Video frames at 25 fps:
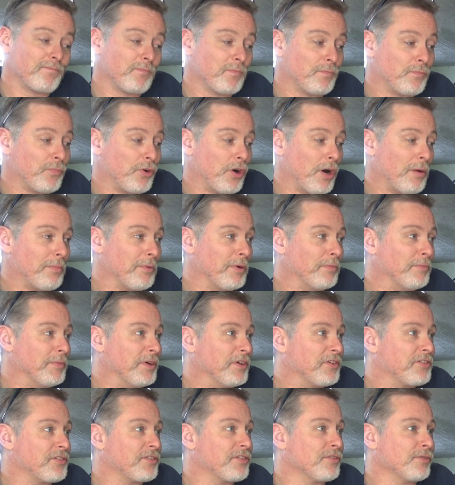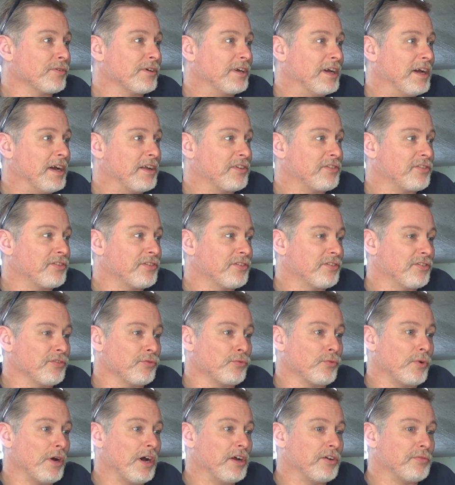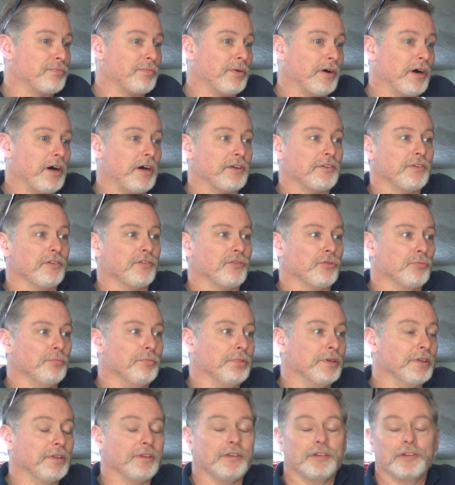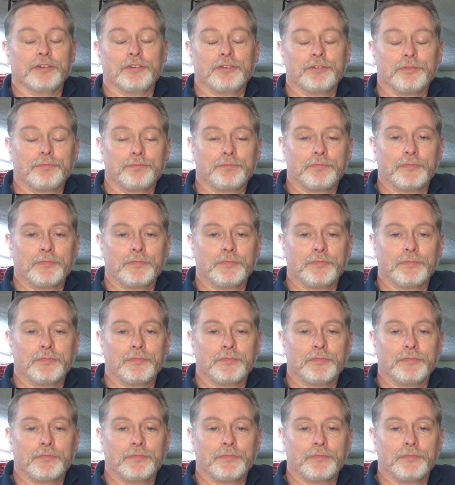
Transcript: problem is to get the right partner to build it.